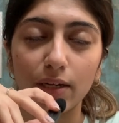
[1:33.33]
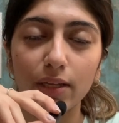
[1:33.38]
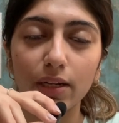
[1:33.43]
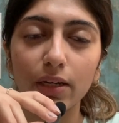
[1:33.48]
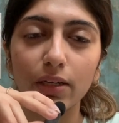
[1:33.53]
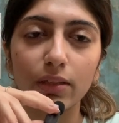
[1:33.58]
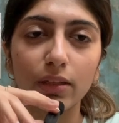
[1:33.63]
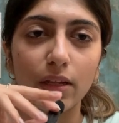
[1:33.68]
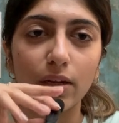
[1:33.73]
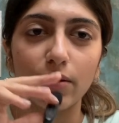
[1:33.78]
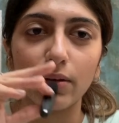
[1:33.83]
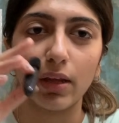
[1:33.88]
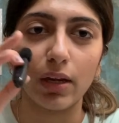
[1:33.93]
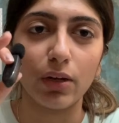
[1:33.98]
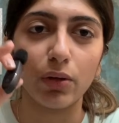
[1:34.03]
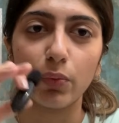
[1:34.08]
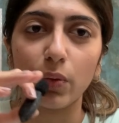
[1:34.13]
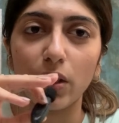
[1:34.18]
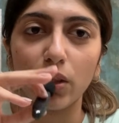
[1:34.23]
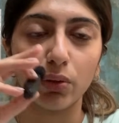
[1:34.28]
and then
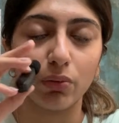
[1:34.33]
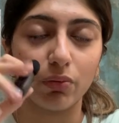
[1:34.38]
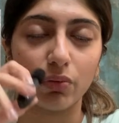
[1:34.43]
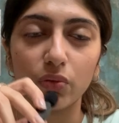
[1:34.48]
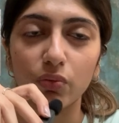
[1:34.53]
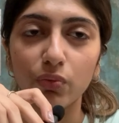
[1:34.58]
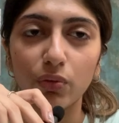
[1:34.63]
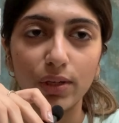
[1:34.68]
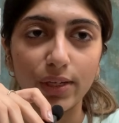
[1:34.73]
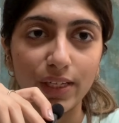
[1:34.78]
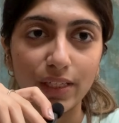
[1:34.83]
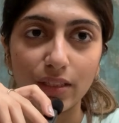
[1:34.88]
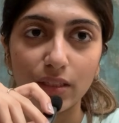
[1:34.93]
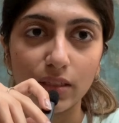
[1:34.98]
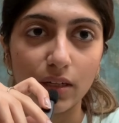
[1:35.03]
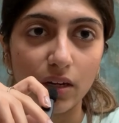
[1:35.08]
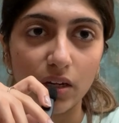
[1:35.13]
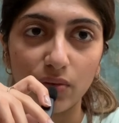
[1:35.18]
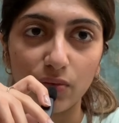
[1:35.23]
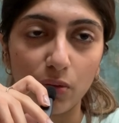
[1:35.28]
in 12th it was fully
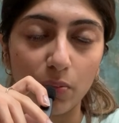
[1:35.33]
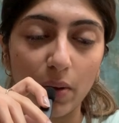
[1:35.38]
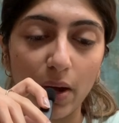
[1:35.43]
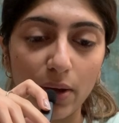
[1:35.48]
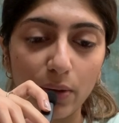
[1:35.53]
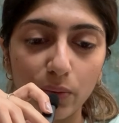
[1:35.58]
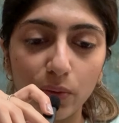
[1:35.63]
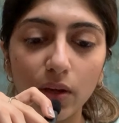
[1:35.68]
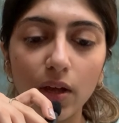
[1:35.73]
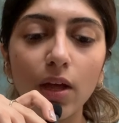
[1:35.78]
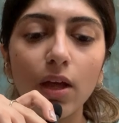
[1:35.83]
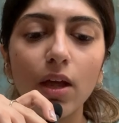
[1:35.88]
NCERT for bio.